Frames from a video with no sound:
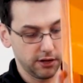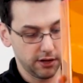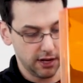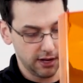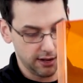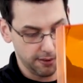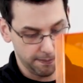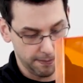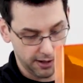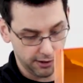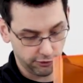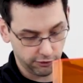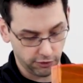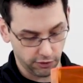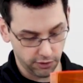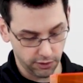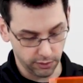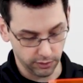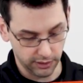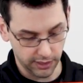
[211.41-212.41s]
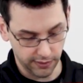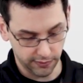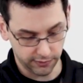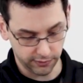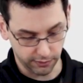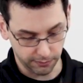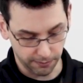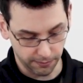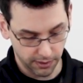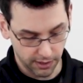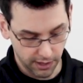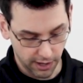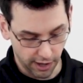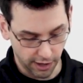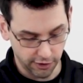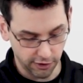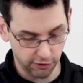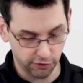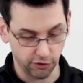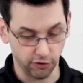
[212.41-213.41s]
you need to make sure you leave some
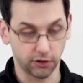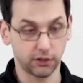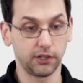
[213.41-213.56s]
additional